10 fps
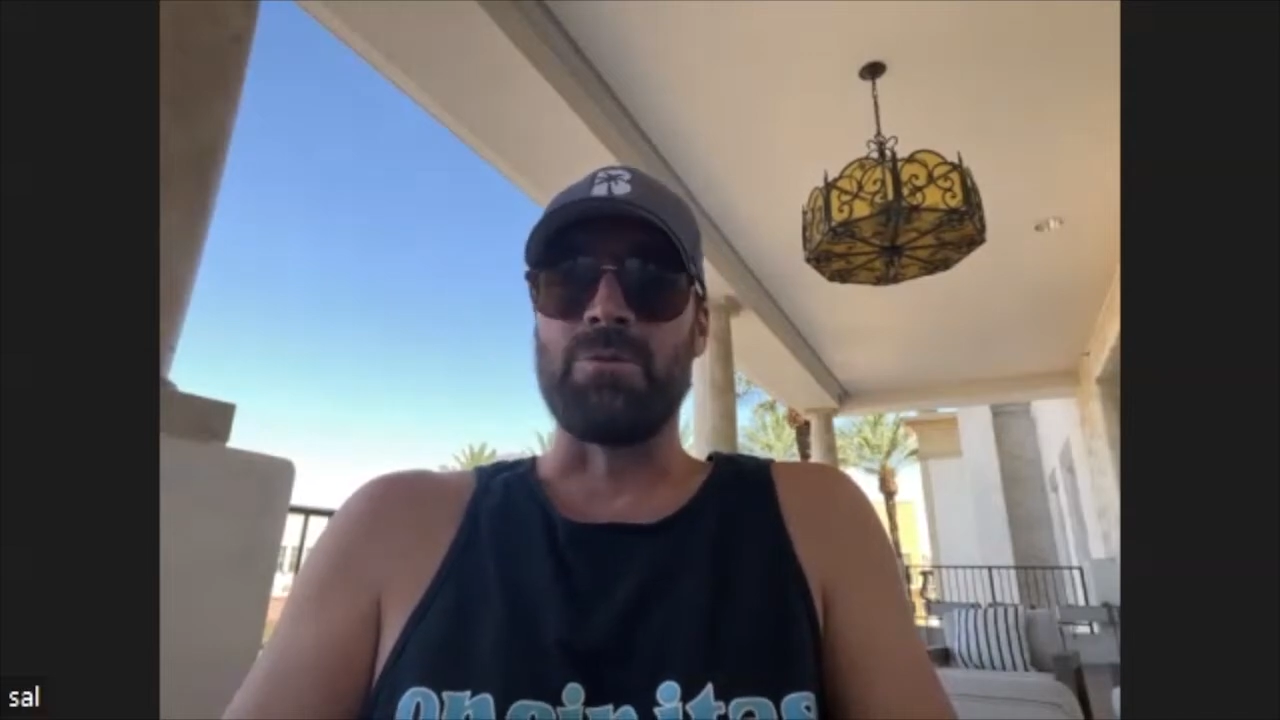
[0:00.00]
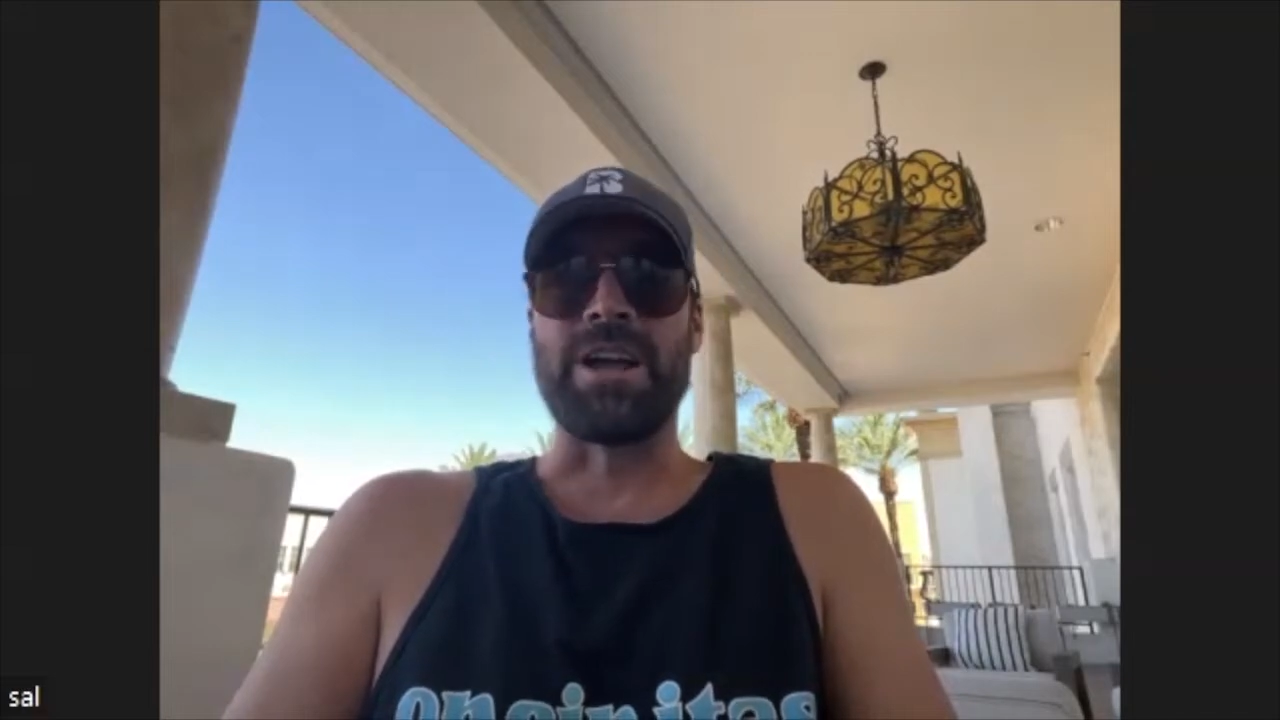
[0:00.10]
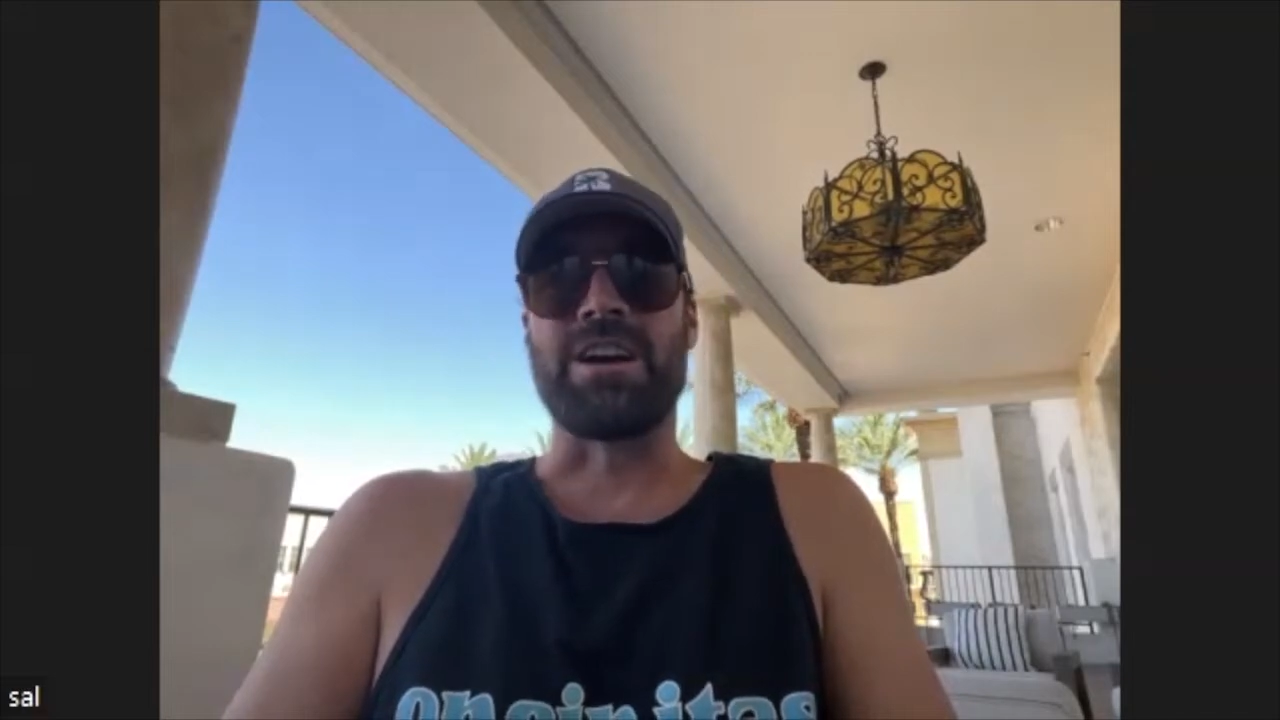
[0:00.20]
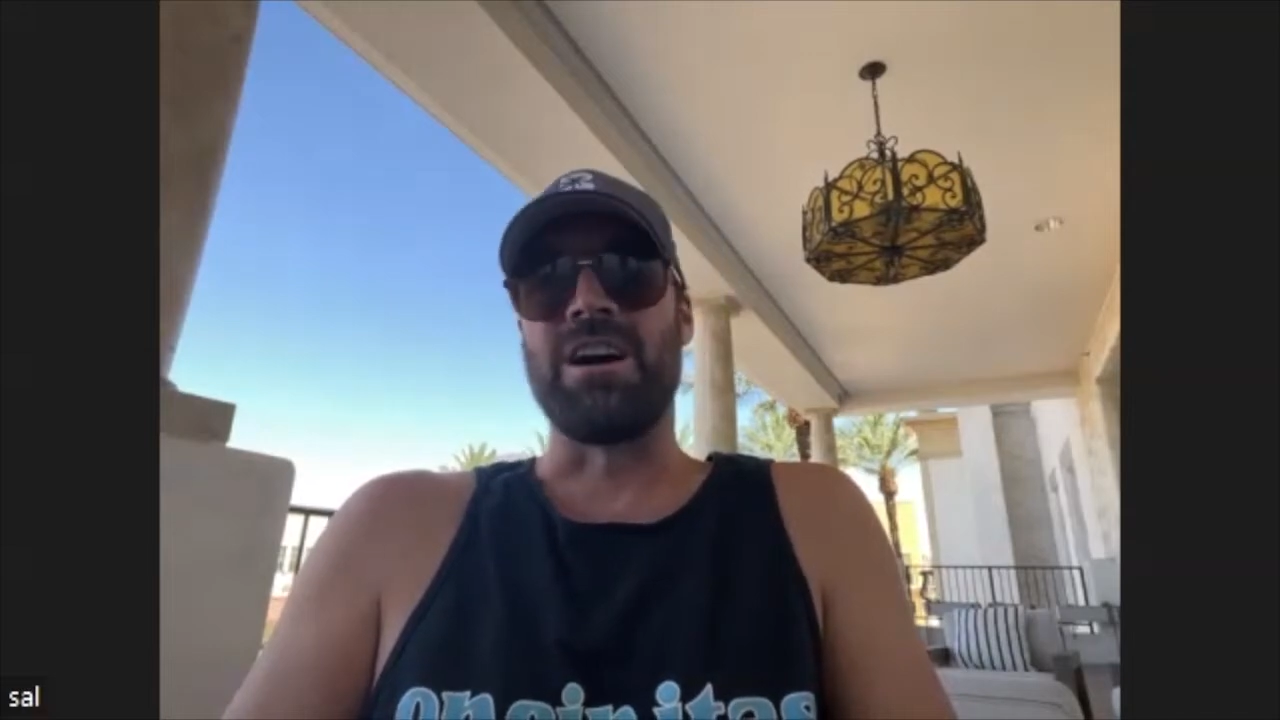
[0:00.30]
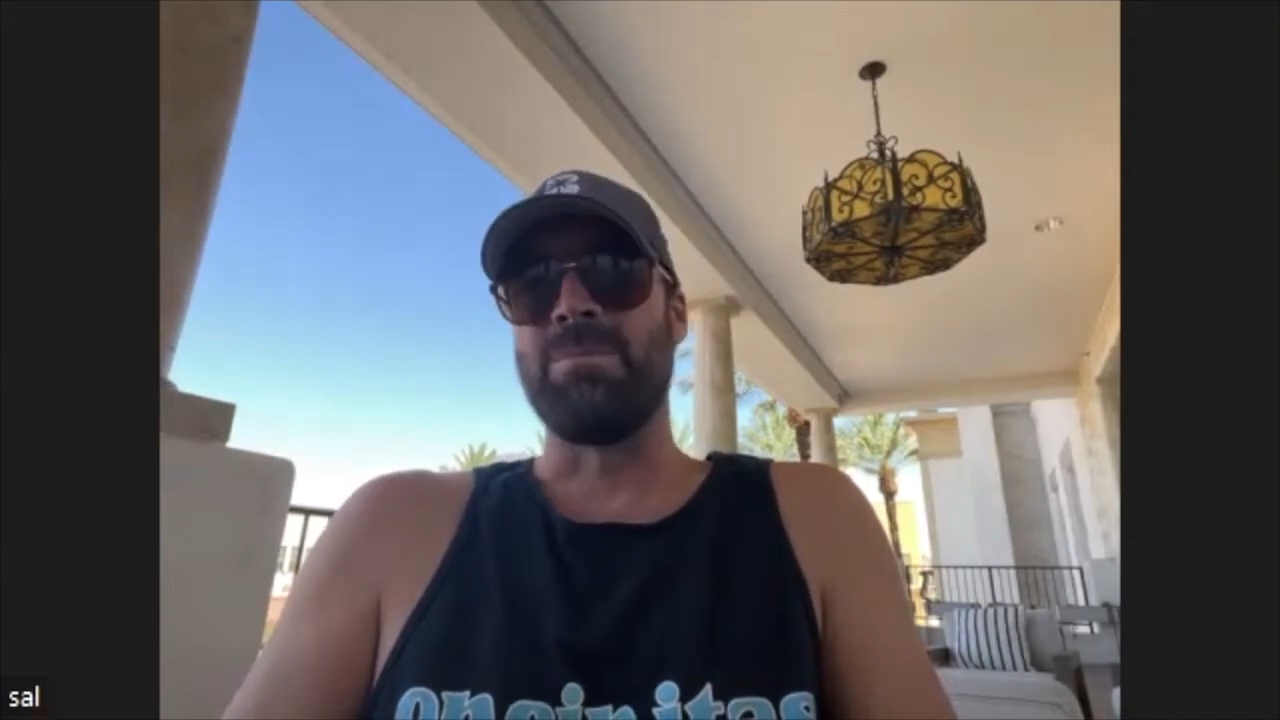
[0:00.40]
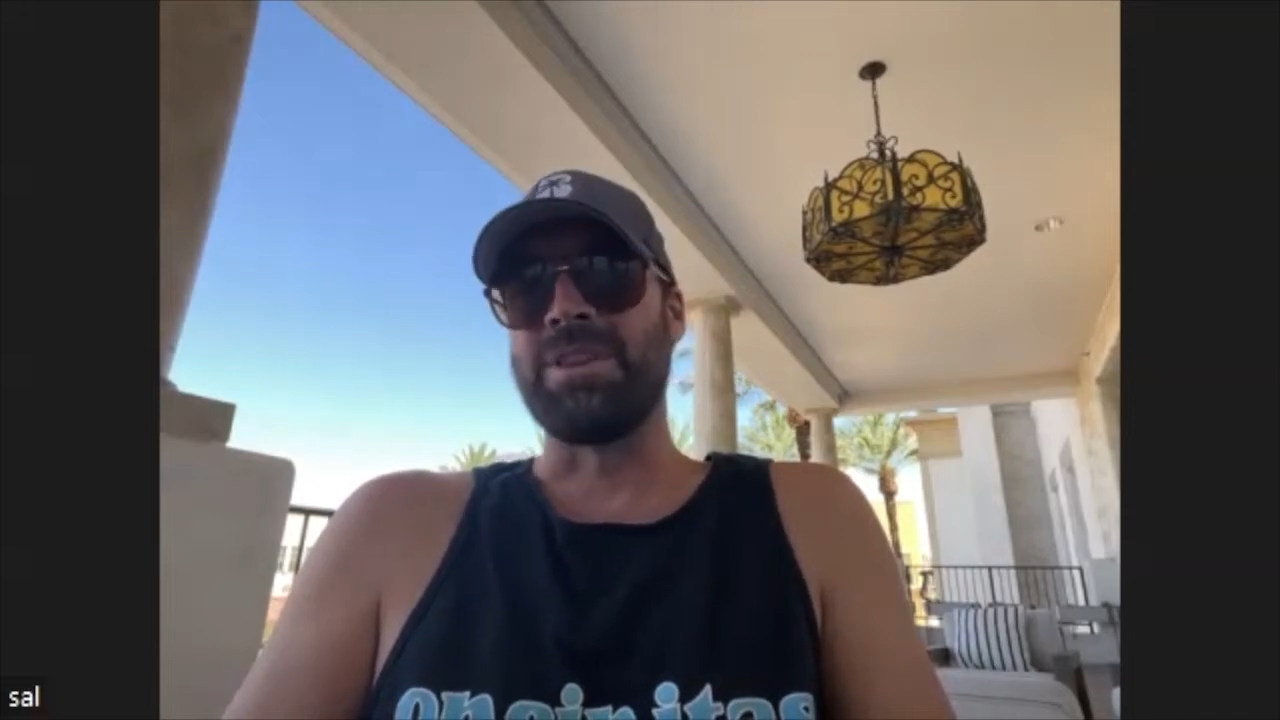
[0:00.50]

wake up